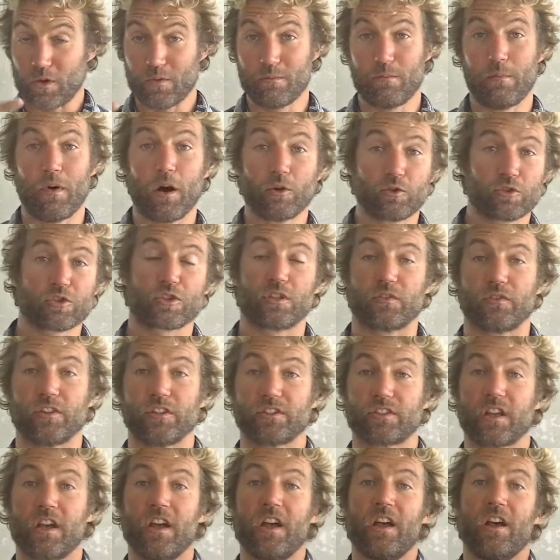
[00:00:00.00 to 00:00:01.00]
Most of
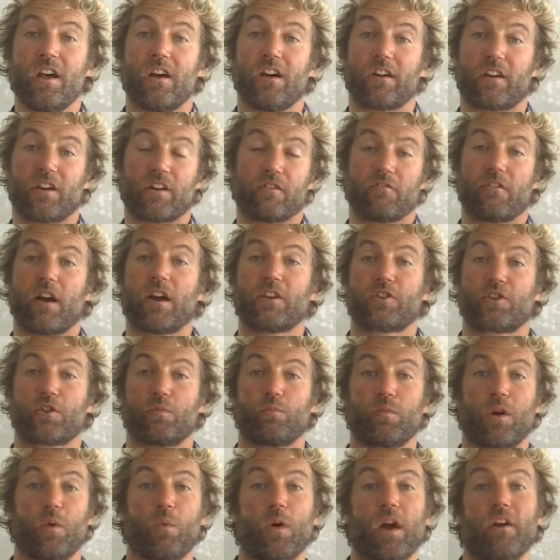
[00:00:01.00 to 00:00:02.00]
us are going to ride
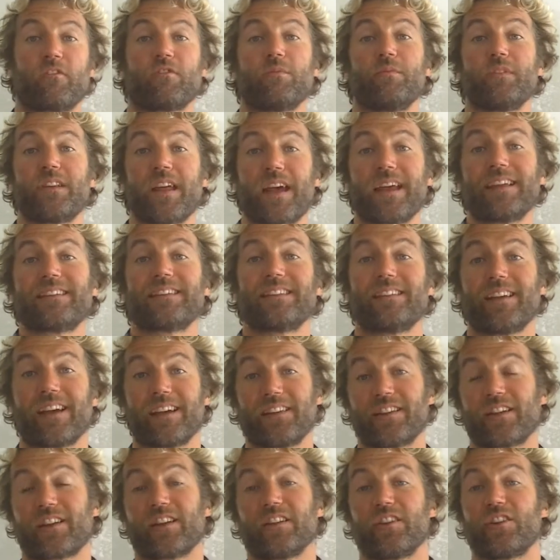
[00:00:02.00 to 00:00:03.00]
somewhere where from day to
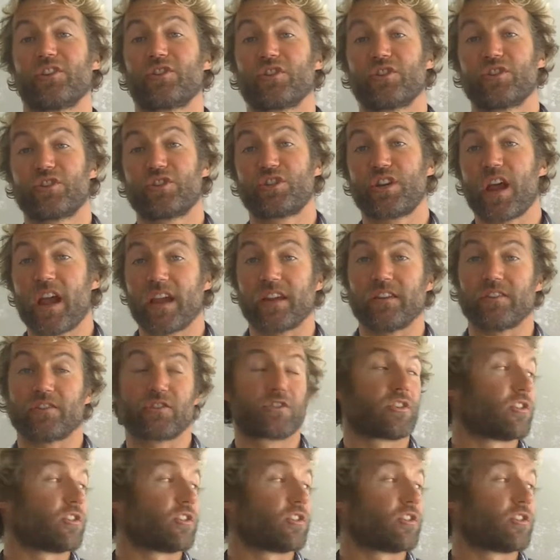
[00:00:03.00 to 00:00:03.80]
day the conditions change.